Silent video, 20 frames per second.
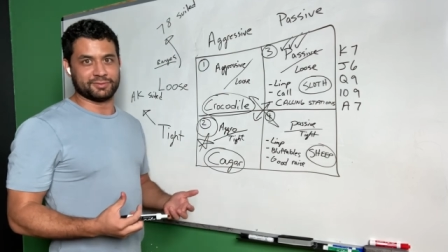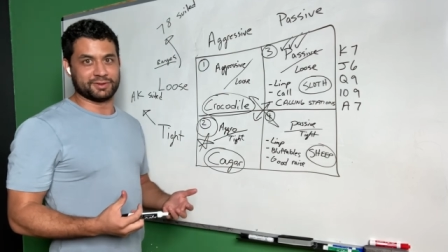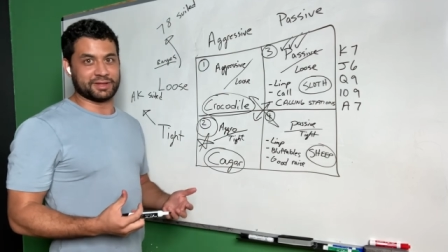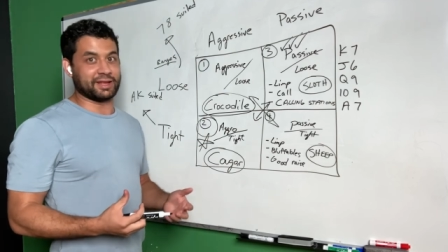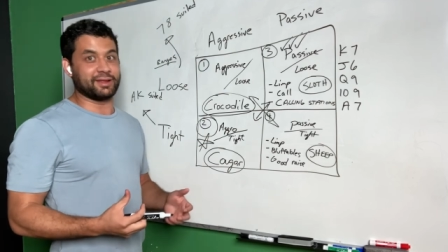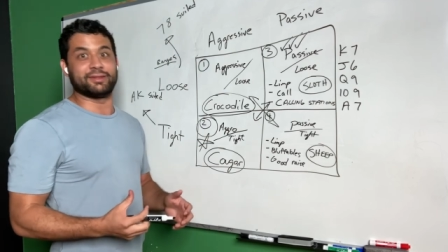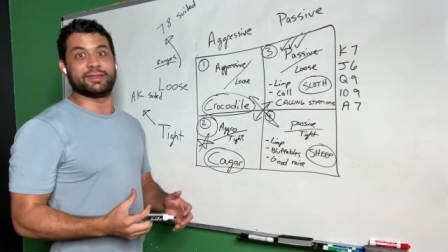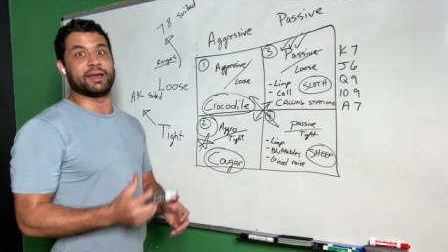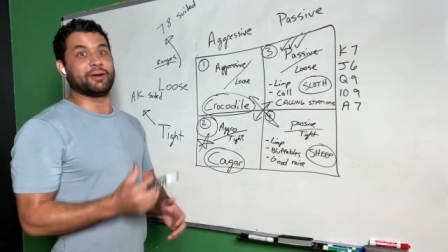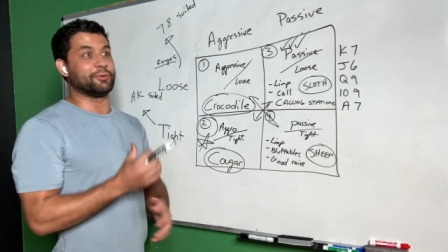
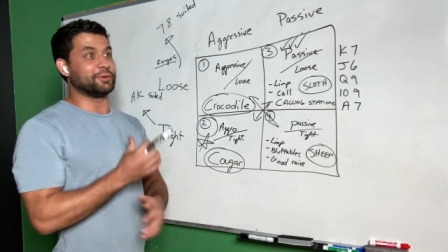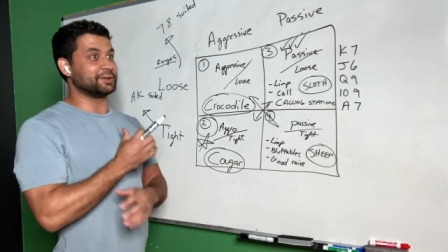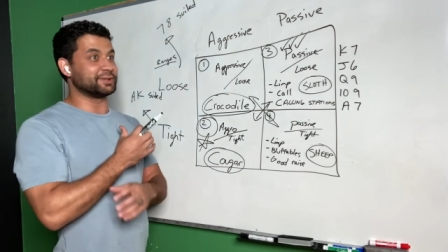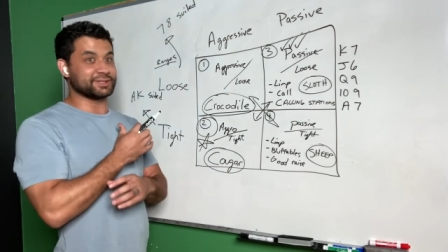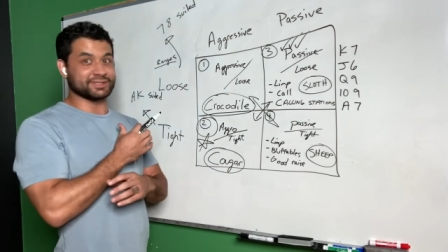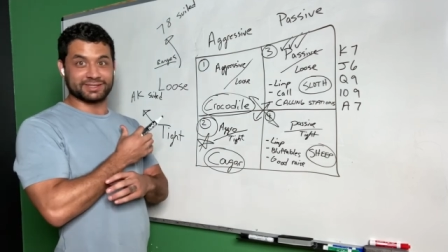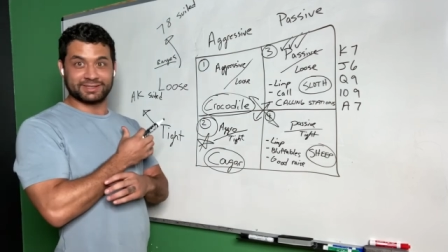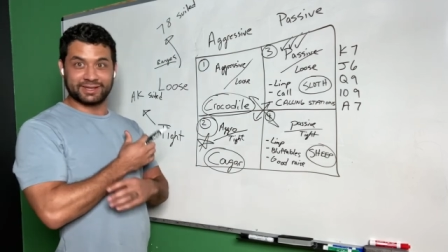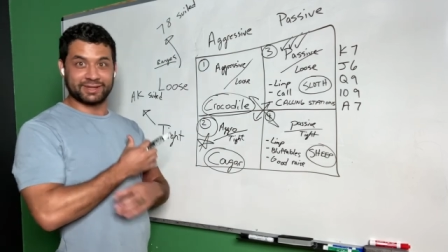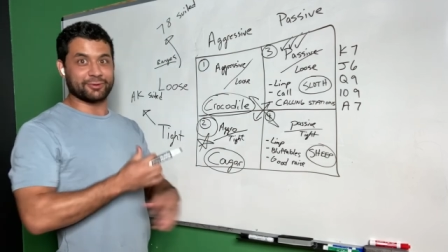They, they will
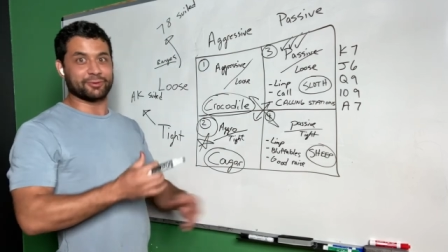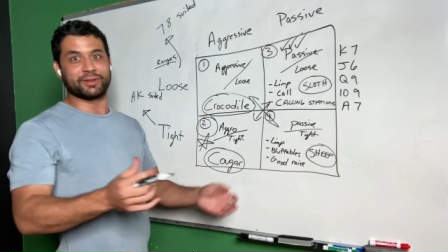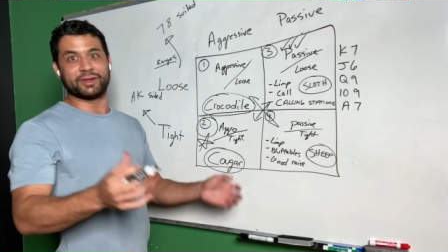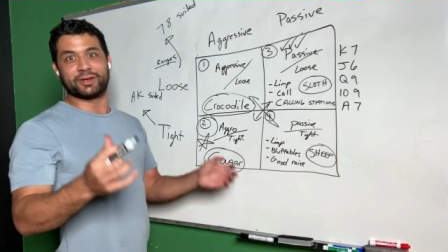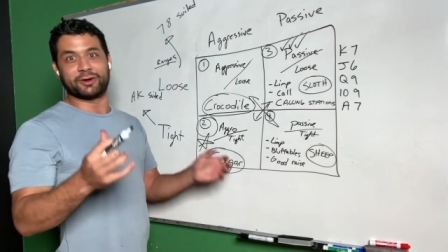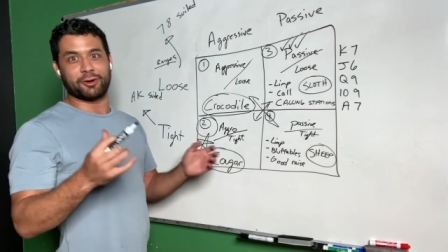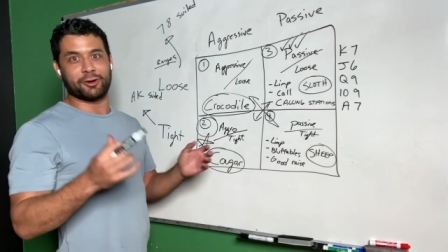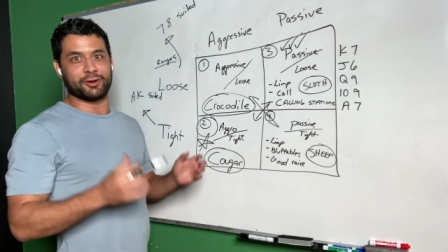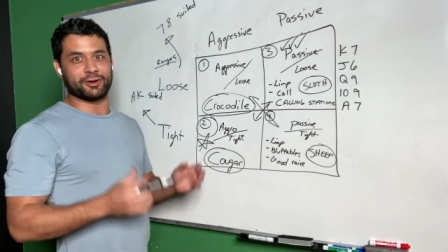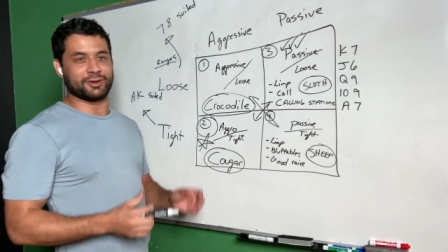just
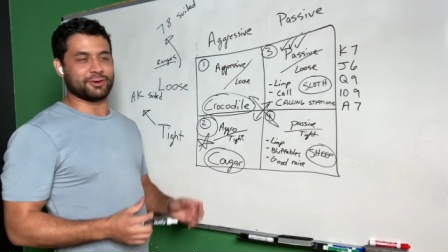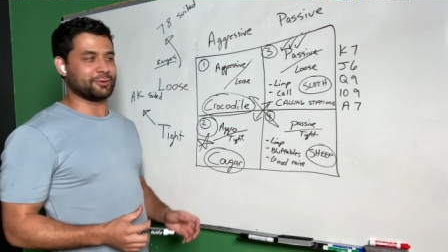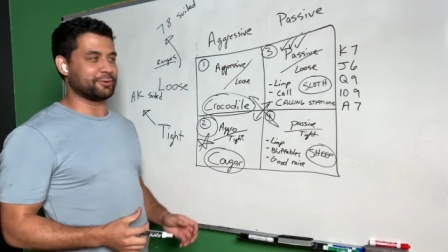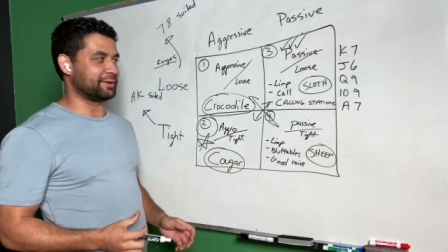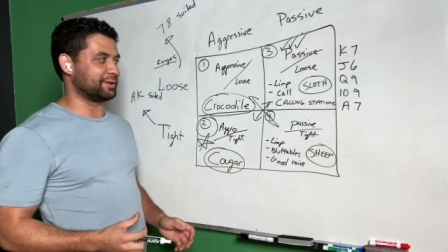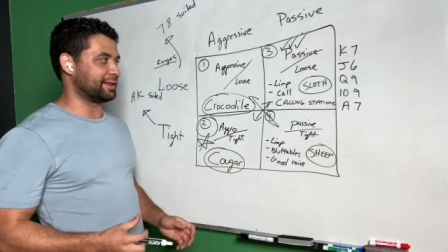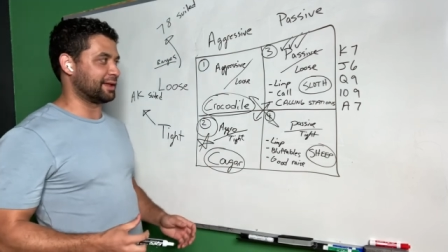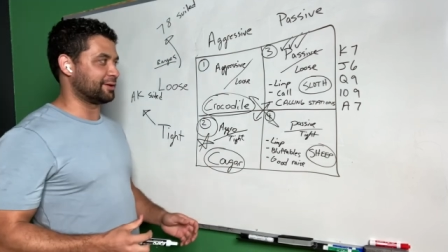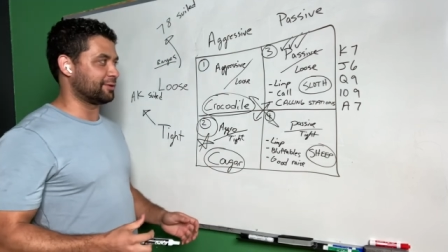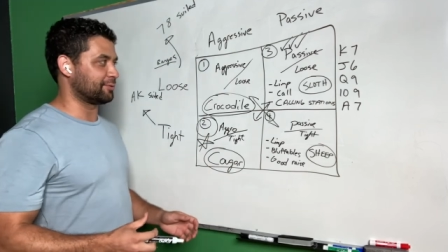literally call you,
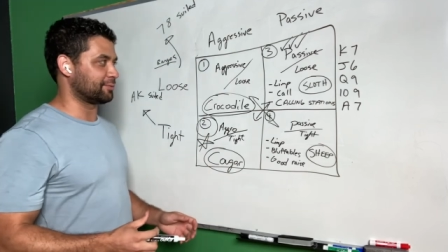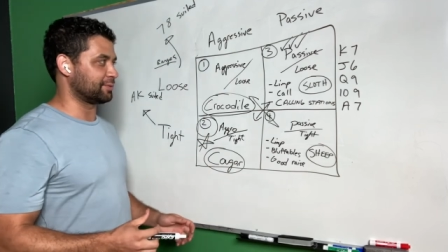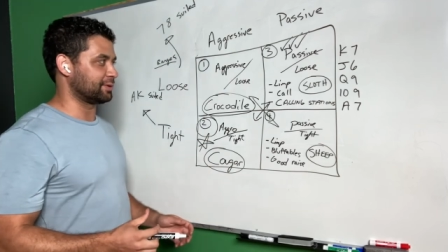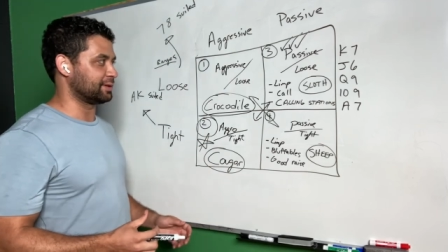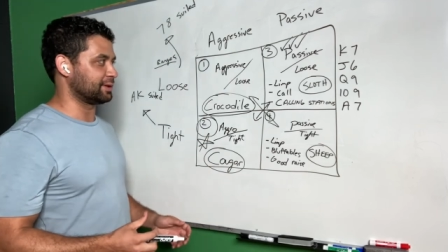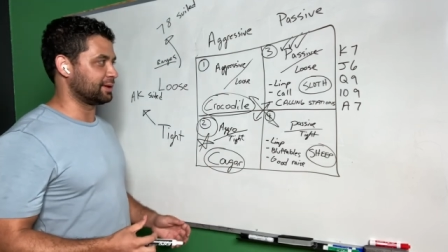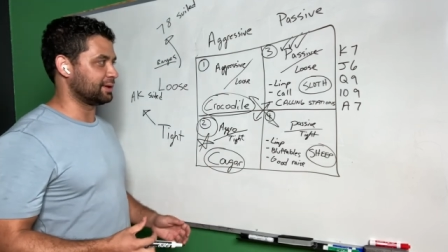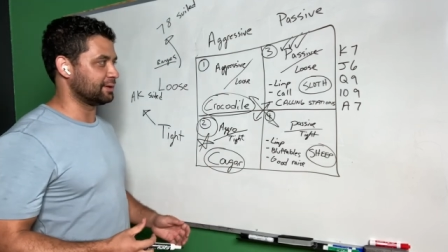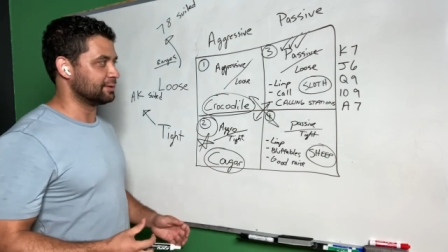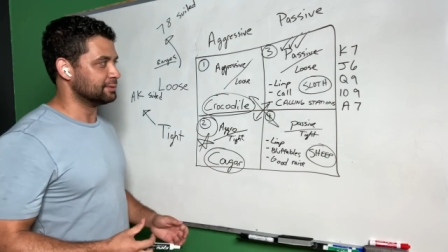and they don't
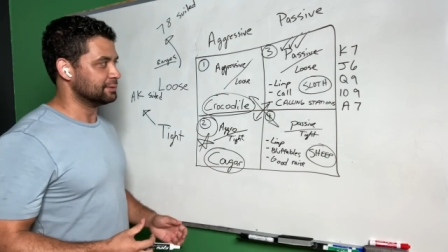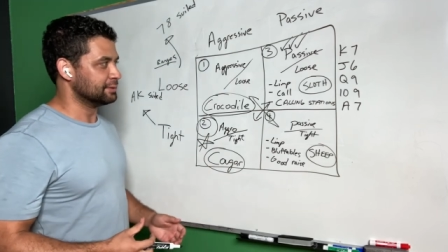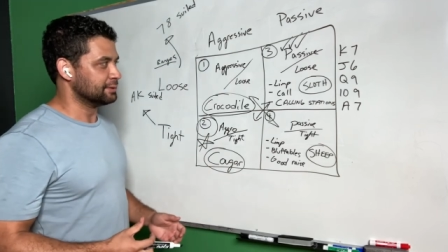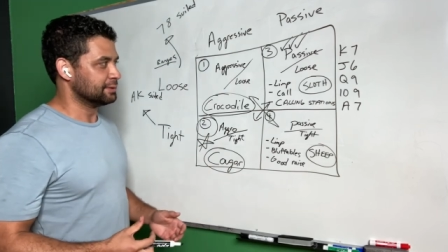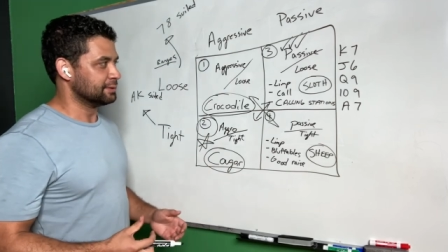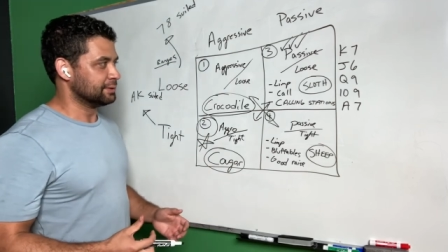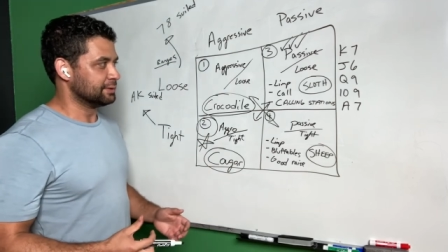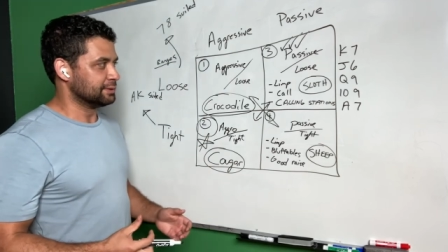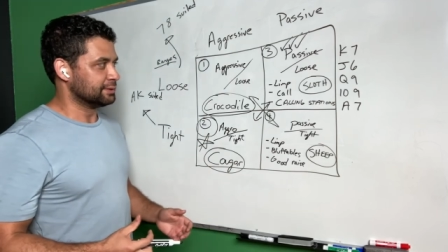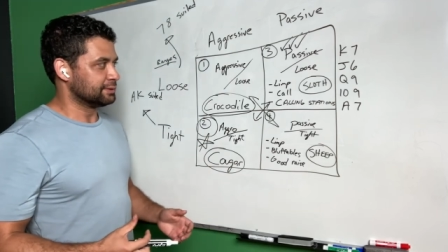really
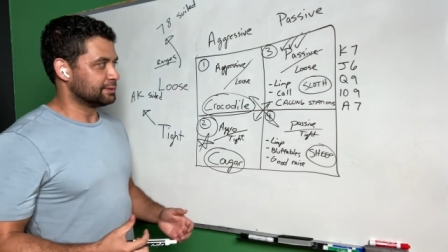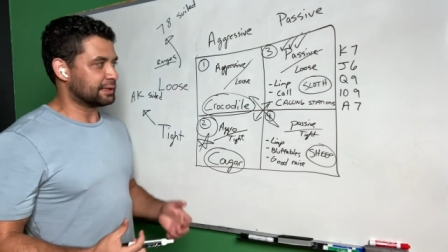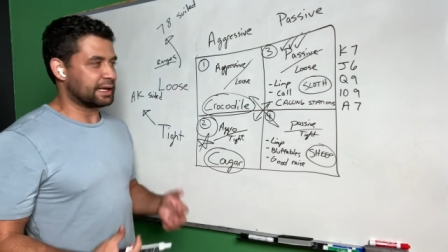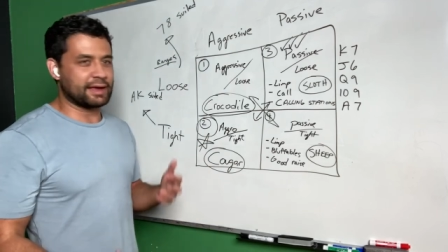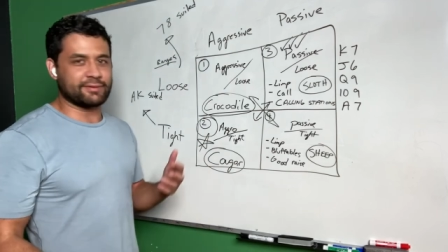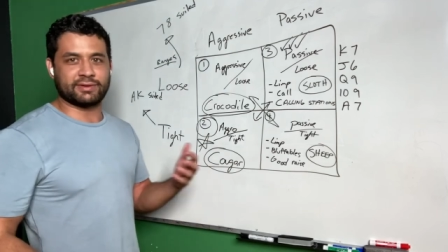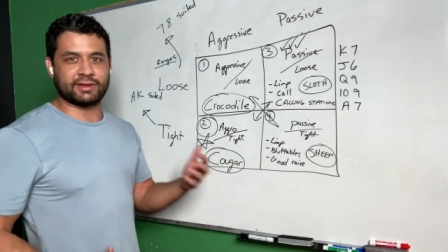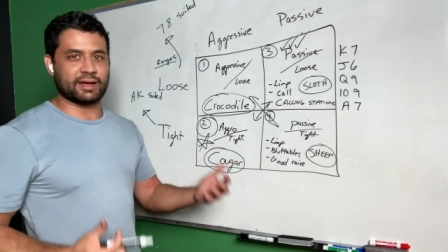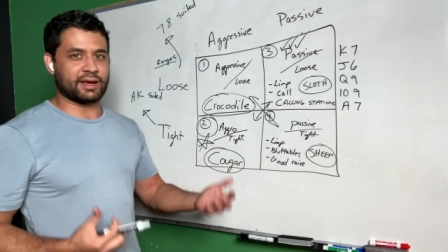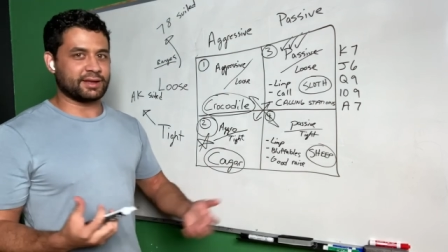
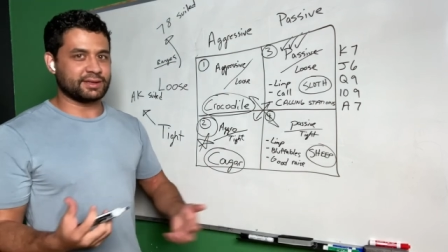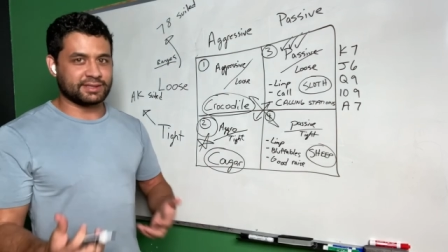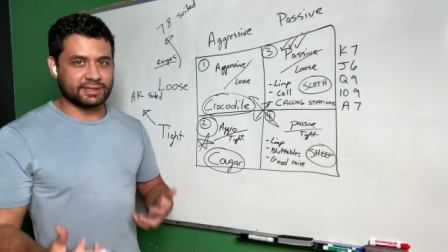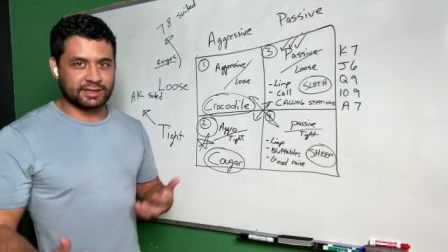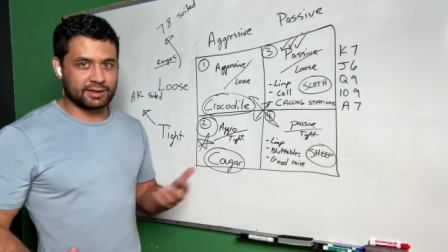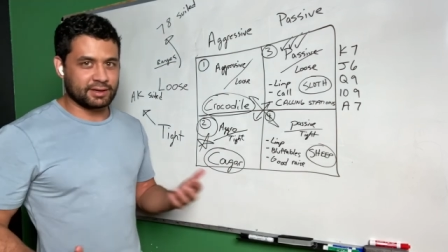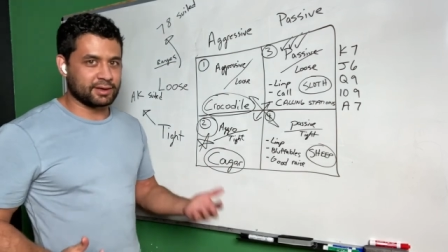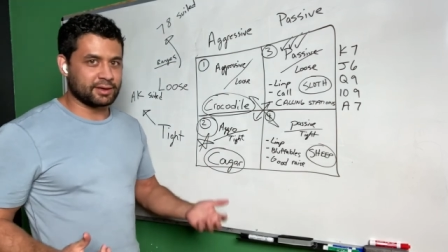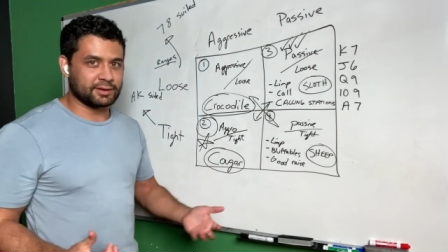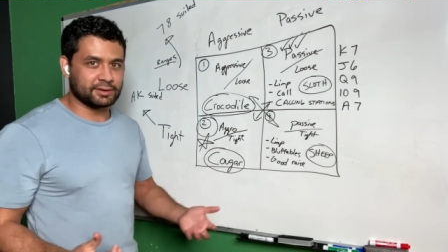have any
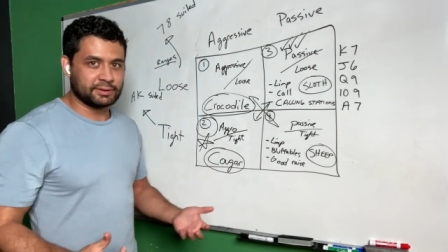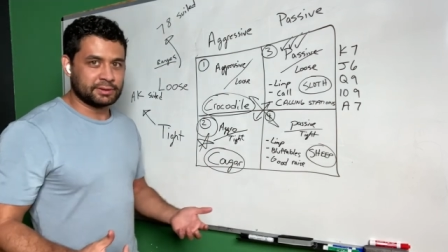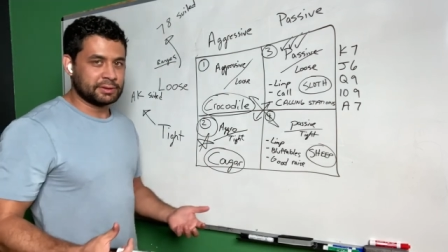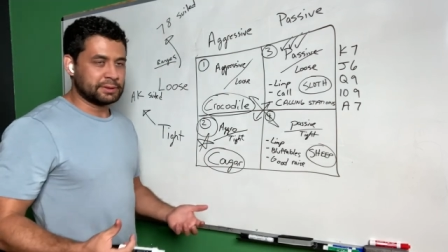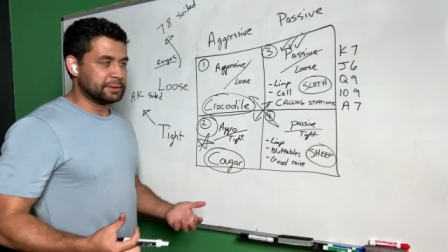idea